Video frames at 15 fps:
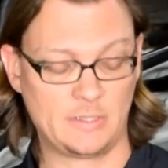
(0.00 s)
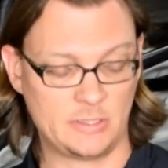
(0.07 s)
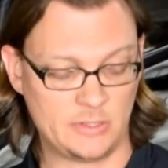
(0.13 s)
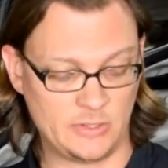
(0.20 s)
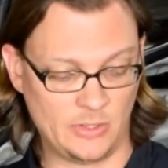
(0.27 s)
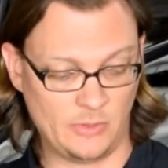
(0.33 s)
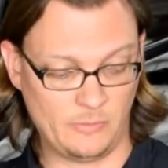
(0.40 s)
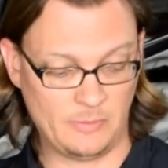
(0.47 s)

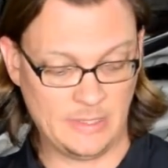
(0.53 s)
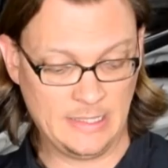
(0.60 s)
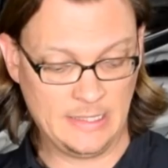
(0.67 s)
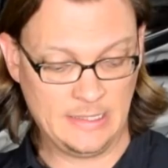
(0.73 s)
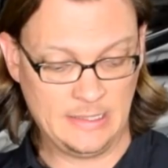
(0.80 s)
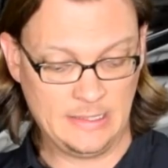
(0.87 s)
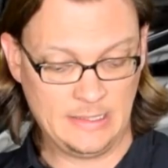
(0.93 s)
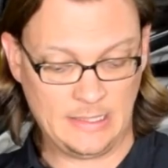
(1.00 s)
So
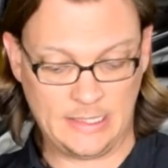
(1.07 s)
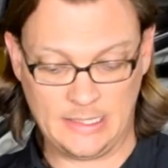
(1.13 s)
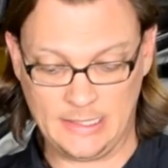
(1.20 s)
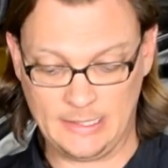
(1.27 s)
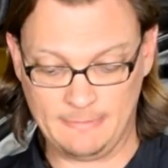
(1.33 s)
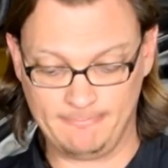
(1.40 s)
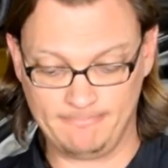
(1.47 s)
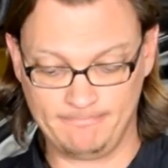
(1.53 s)

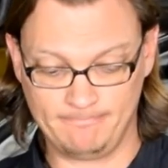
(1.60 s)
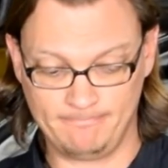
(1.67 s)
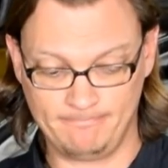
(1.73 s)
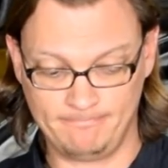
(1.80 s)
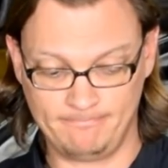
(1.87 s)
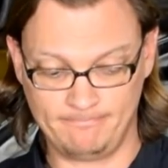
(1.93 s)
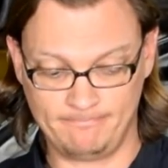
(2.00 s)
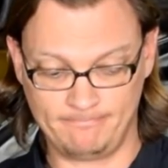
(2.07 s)

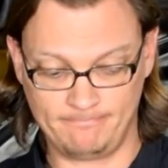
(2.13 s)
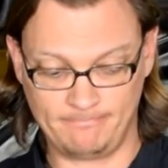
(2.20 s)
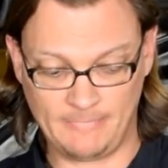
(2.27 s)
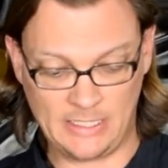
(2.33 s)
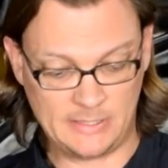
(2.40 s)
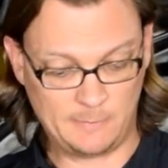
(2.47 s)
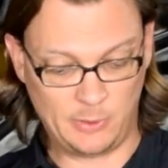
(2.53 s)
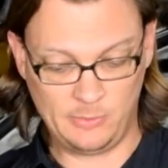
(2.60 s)

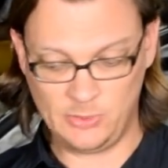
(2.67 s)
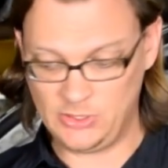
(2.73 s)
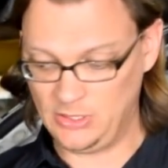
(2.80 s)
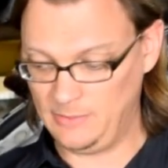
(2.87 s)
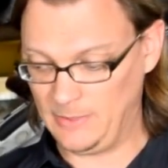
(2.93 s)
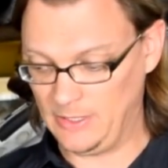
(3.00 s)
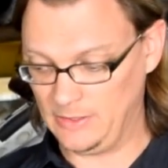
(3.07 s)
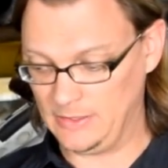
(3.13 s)
that's pretty much it
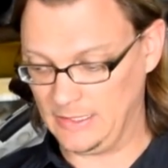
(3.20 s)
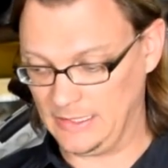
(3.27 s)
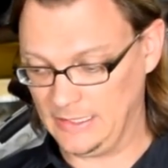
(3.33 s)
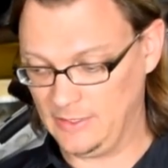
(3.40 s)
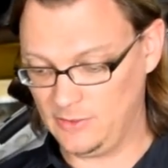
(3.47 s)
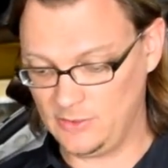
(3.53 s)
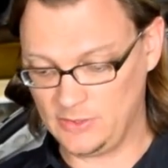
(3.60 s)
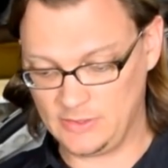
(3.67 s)
about the
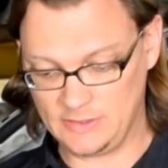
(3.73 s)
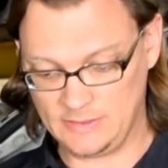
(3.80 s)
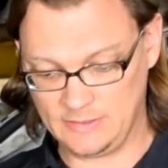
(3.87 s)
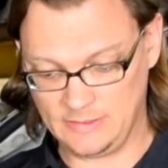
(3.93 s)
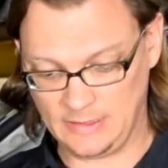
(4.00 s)
gears.